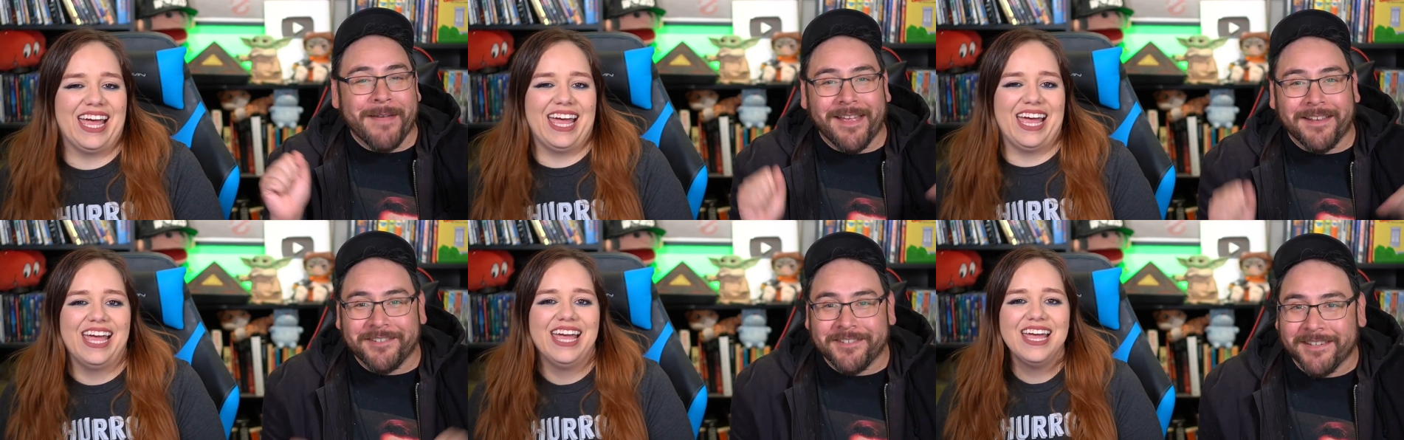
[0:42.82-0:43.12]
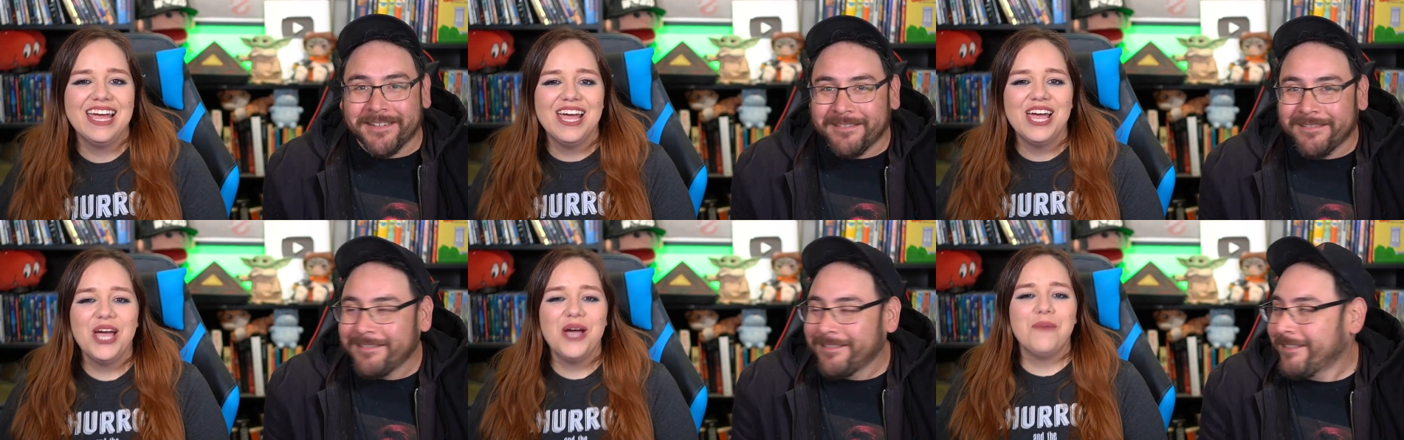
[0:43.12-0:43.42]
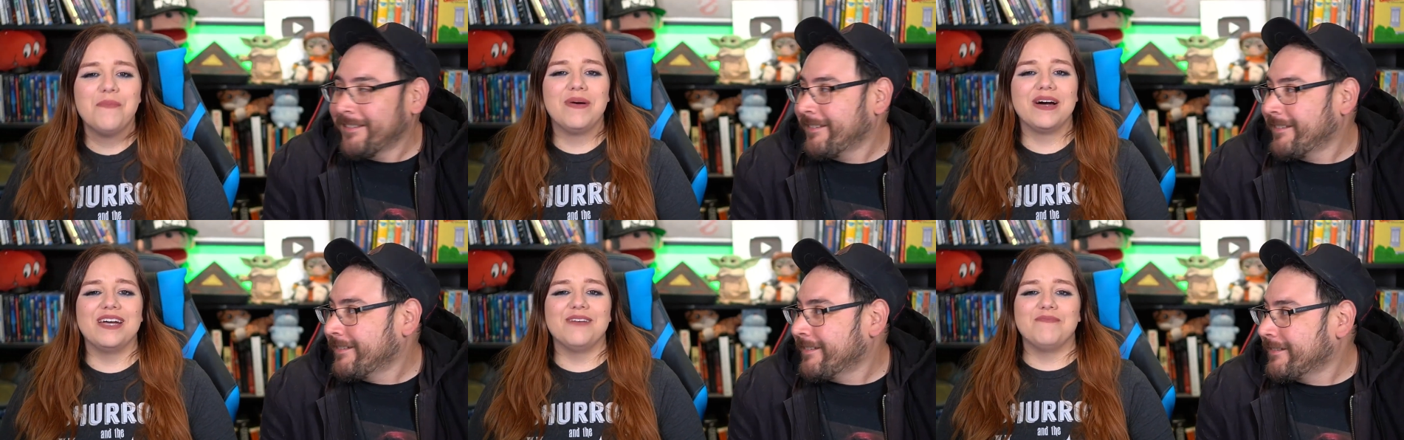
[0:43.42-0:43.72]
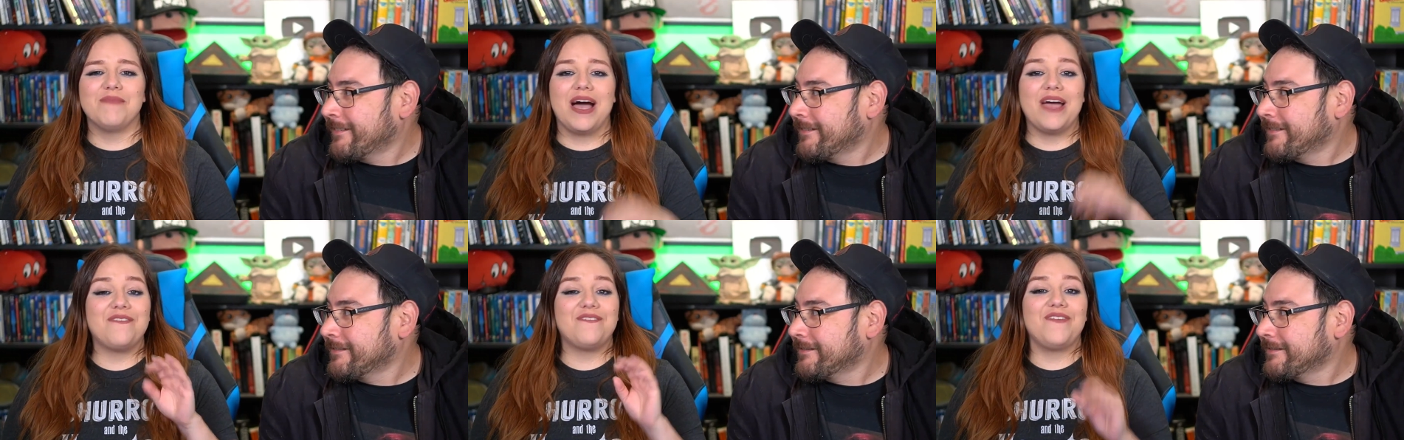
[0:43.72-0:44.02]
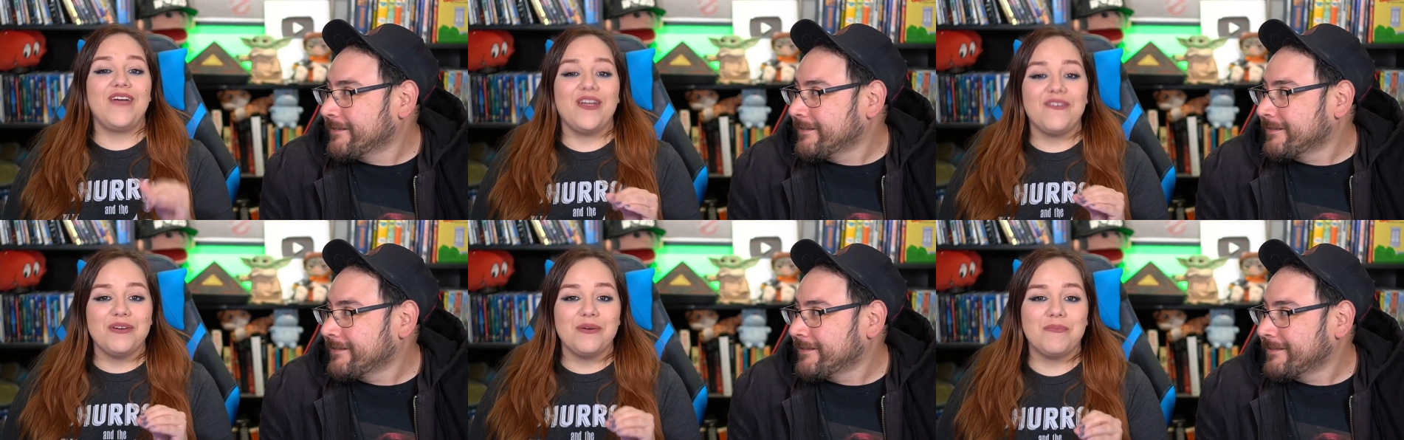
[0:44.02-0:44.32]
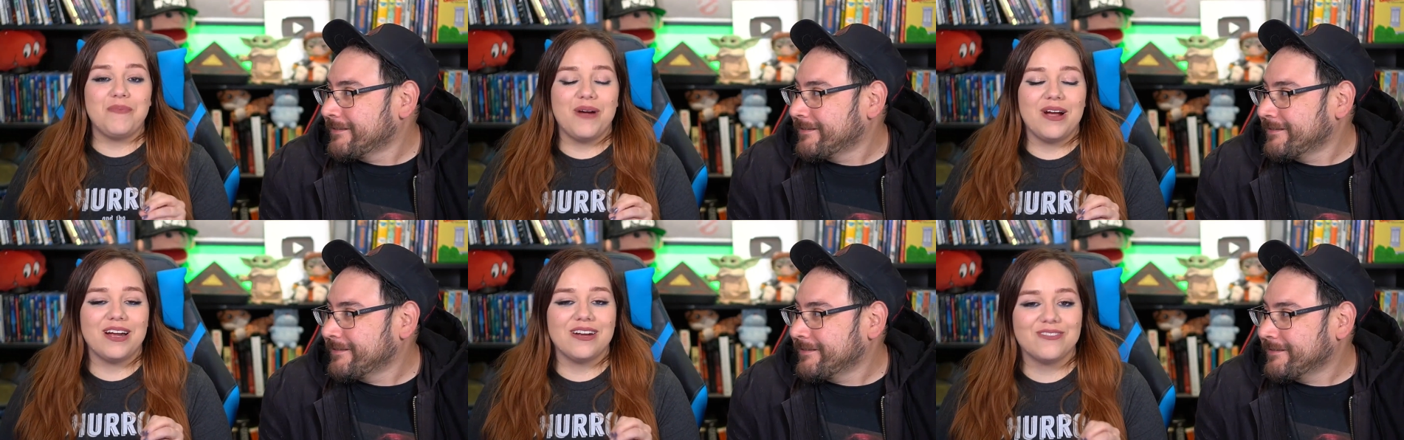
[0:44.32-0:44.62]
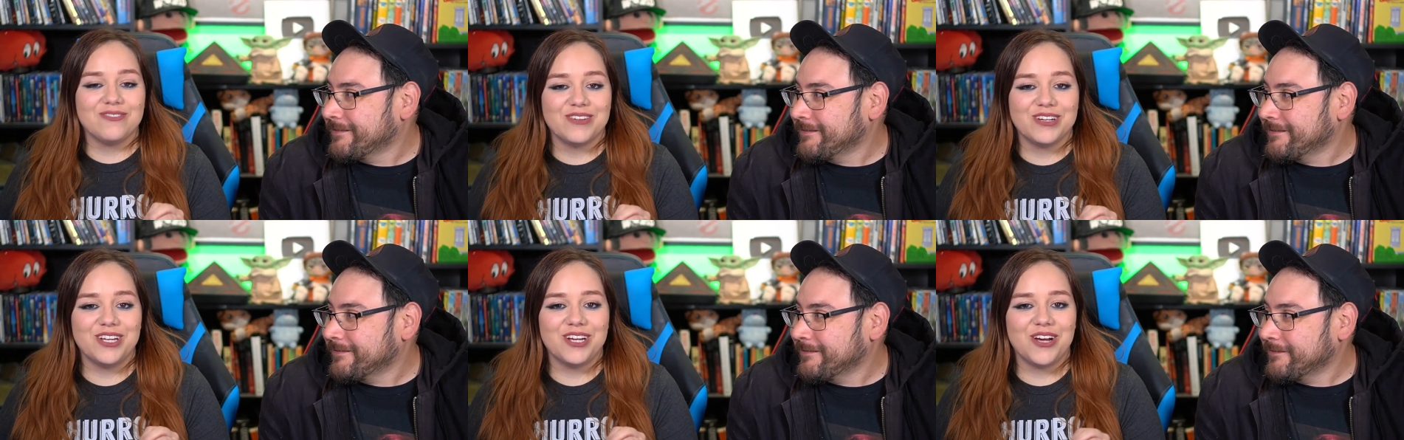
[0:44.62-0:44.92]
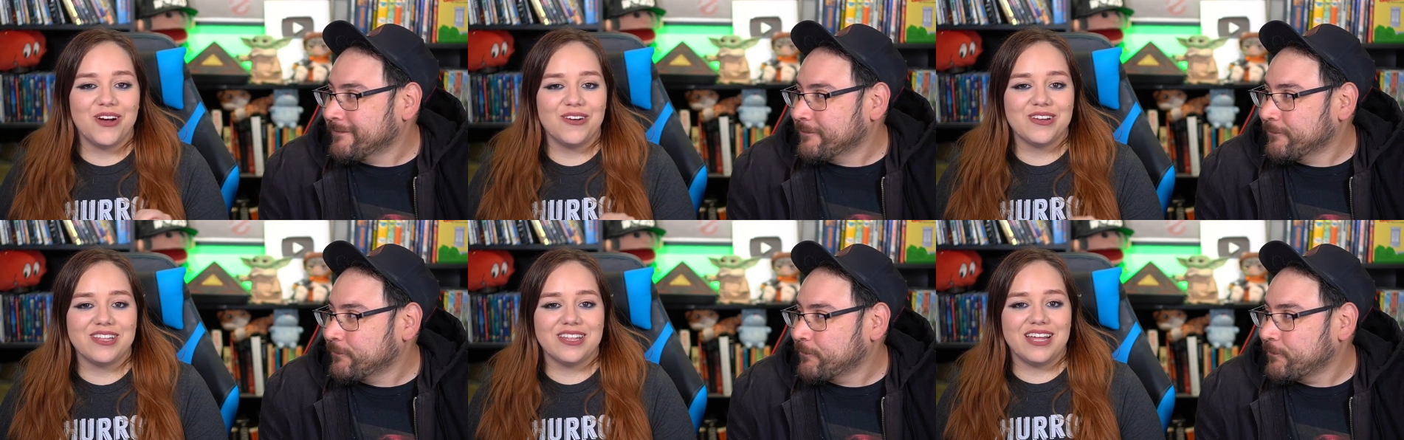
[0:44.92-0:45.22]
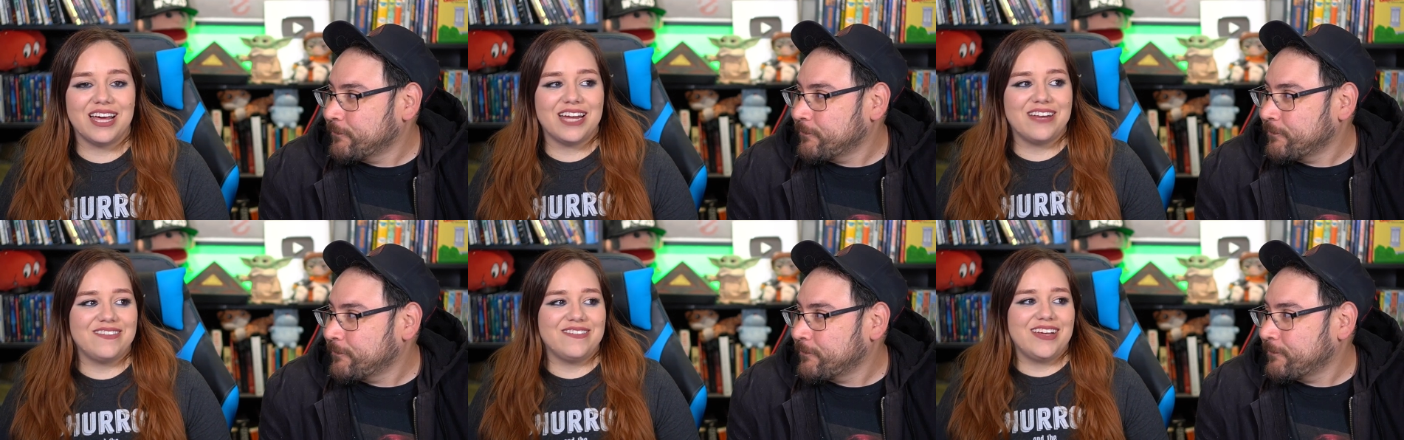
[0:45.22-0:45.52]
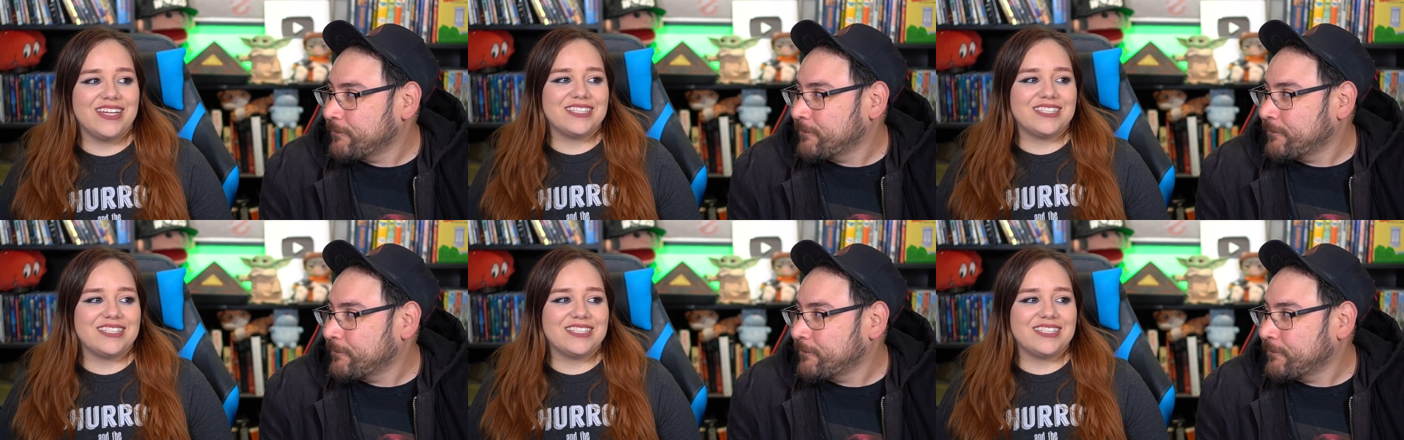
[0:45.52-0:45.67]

Speaker 1: mansion.
Speaker 2: But my favorite part when you go into the haunted